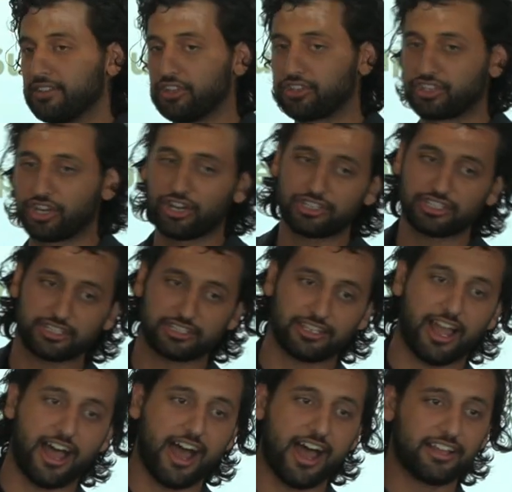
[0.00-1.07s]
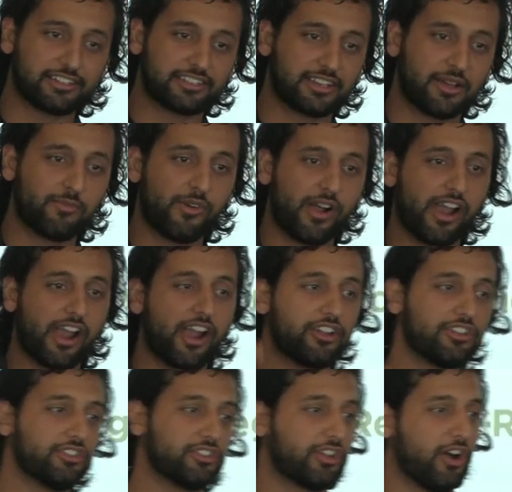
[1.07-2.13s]
The church is not somewhere
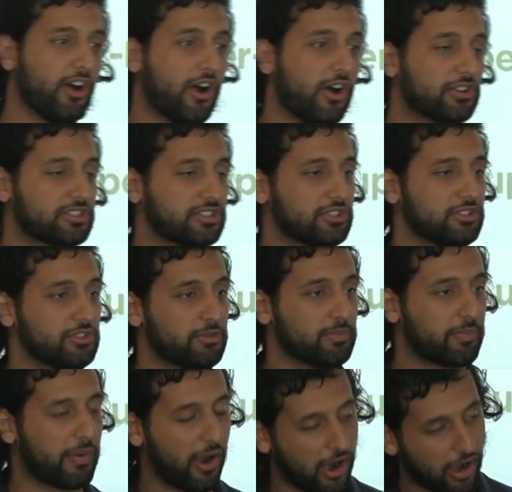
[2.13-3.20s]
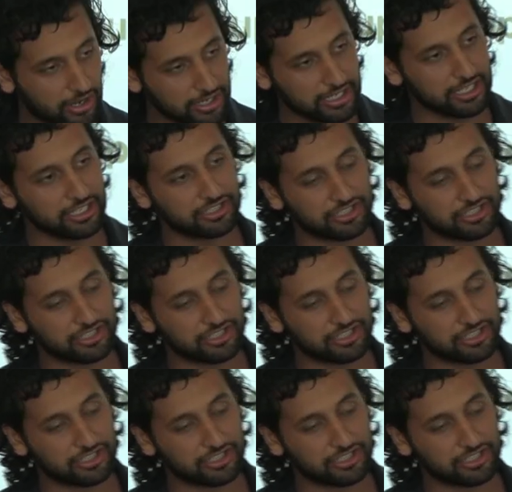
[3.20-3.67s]
you go to party